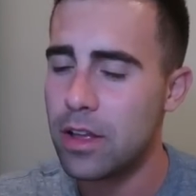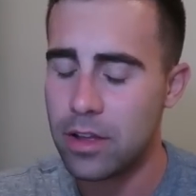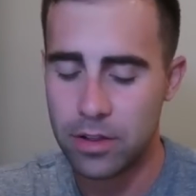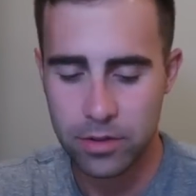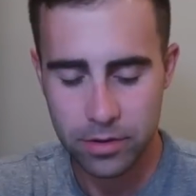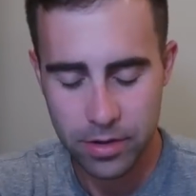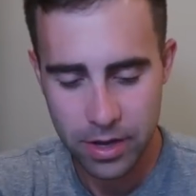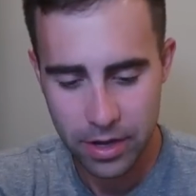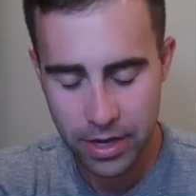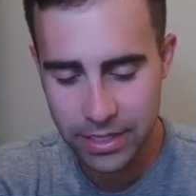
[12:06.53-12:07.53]

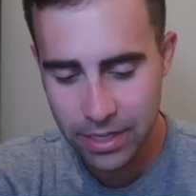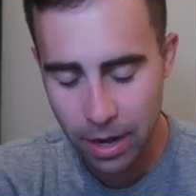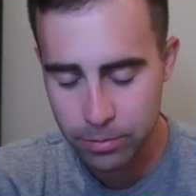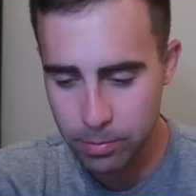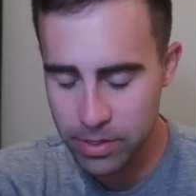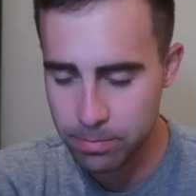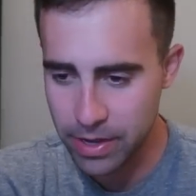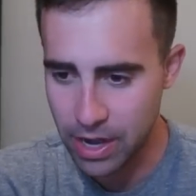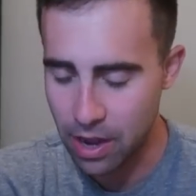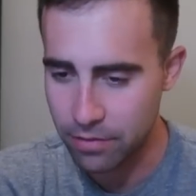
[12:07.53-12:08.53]
Oh, I said, I'm surprised
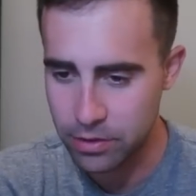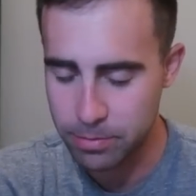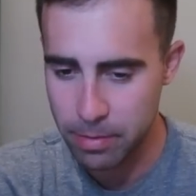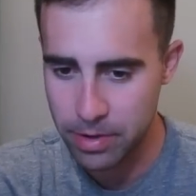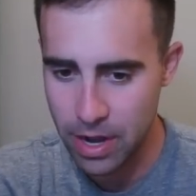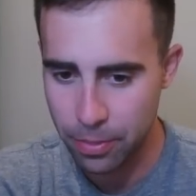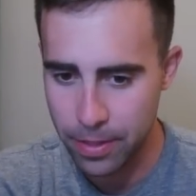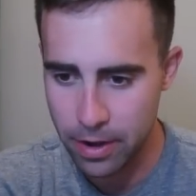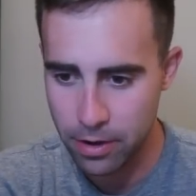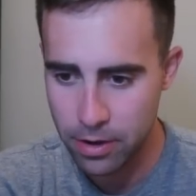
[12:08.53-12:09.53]
Mike Conley is maybe
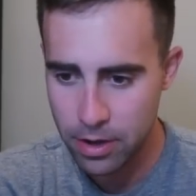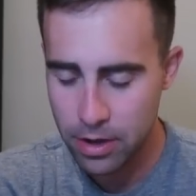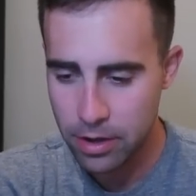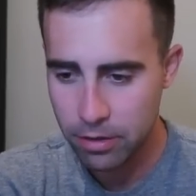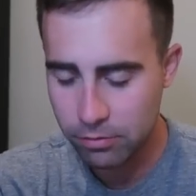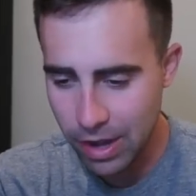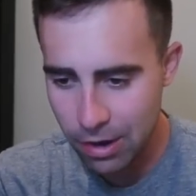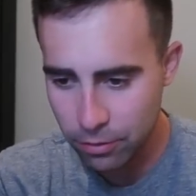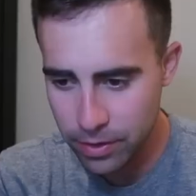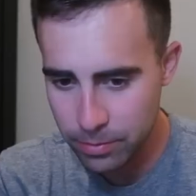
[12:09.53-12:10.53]
not there.
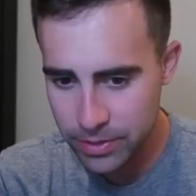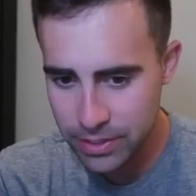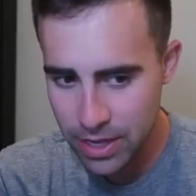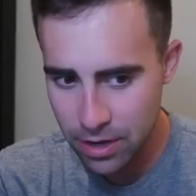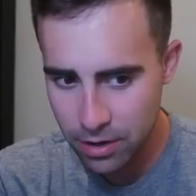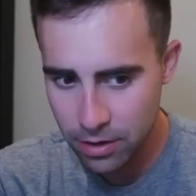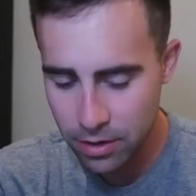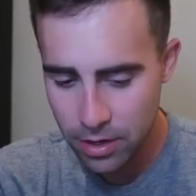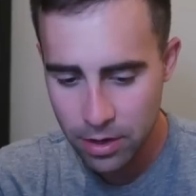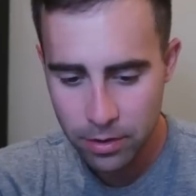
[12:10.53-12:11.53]
Lowry was
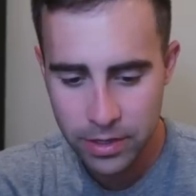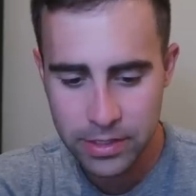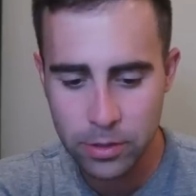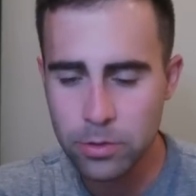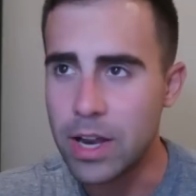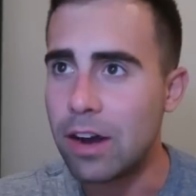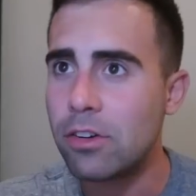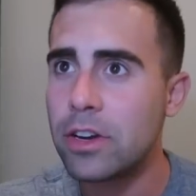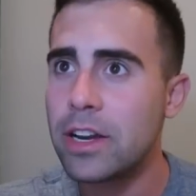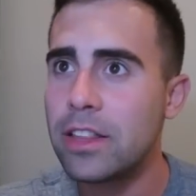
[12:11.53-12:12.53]
there. Is
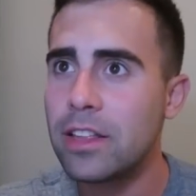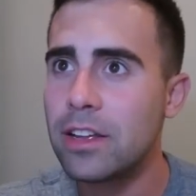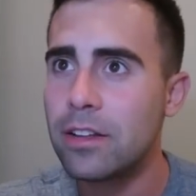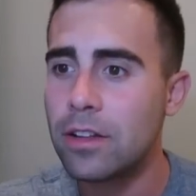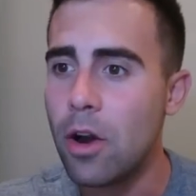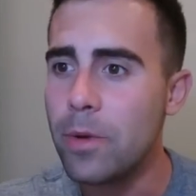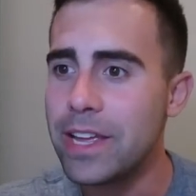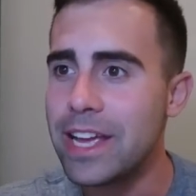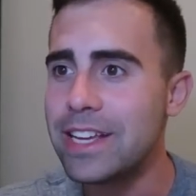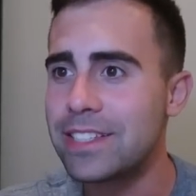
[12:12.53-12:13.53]
Iguodala on anything? Oh,
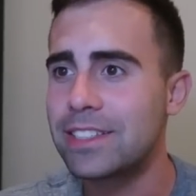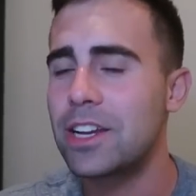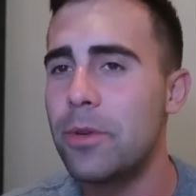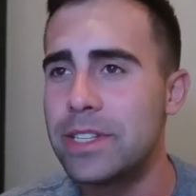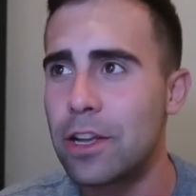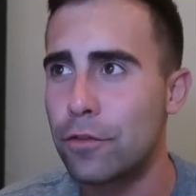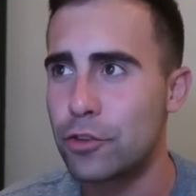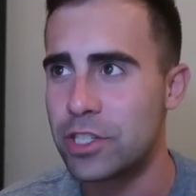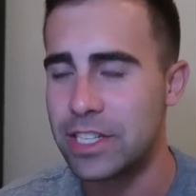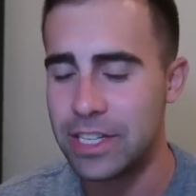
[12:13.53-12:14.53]
he is. Let's go. He's there
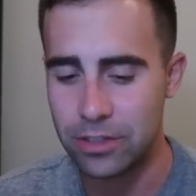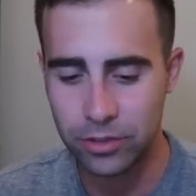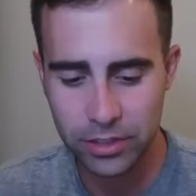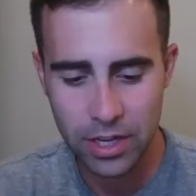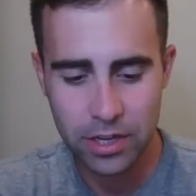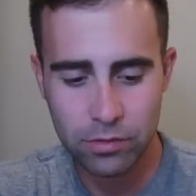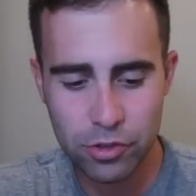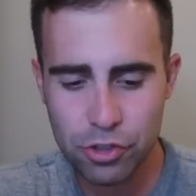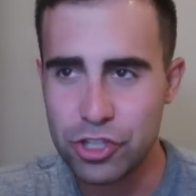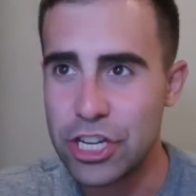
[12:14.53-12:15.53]
for steals. Is
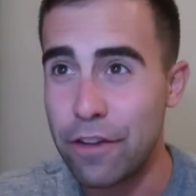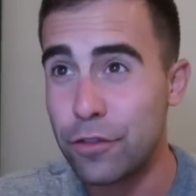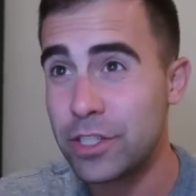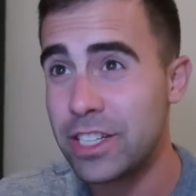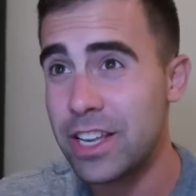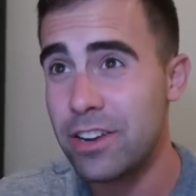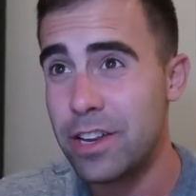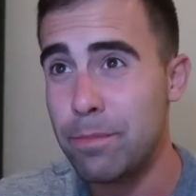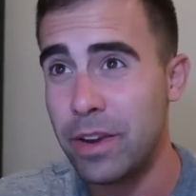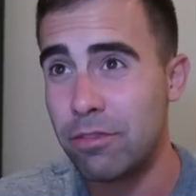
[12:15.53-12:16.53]
Richard Jefferson there?
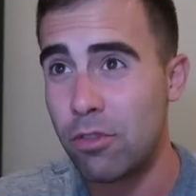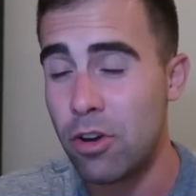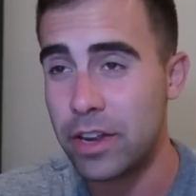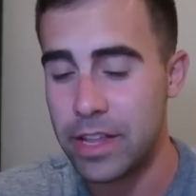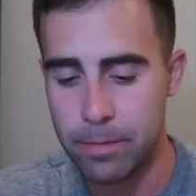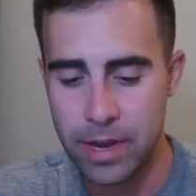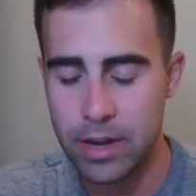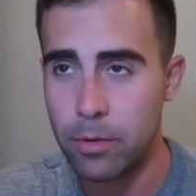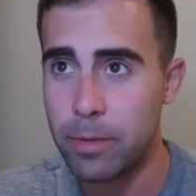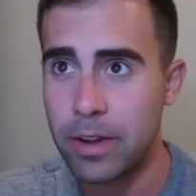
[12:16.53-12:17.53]
He played long in the NBA.
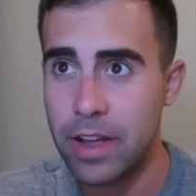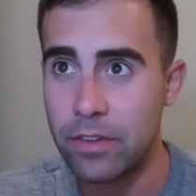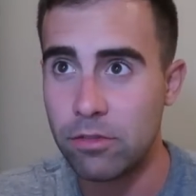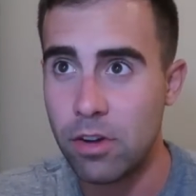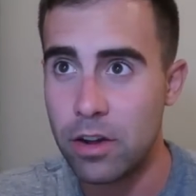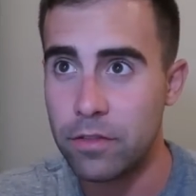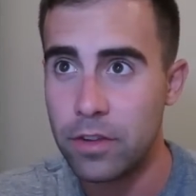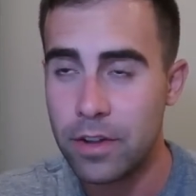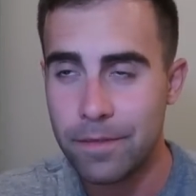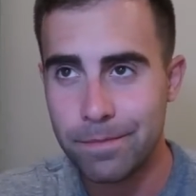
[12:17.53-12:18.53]
No. What about Kevin Love?
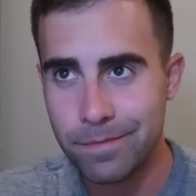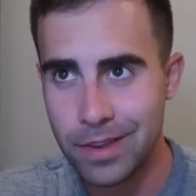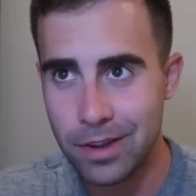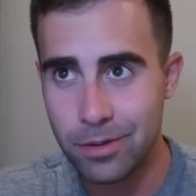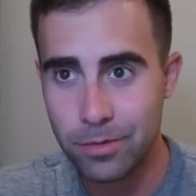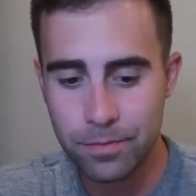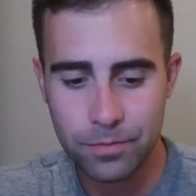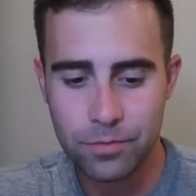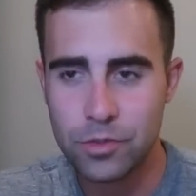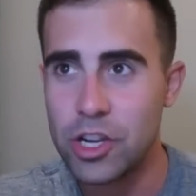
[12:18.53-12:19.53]
No.
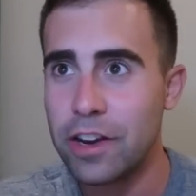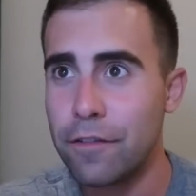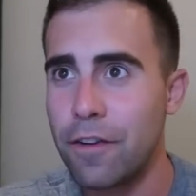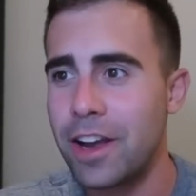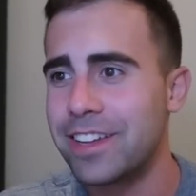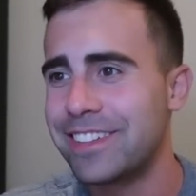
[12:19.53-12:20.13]
Channing Frye?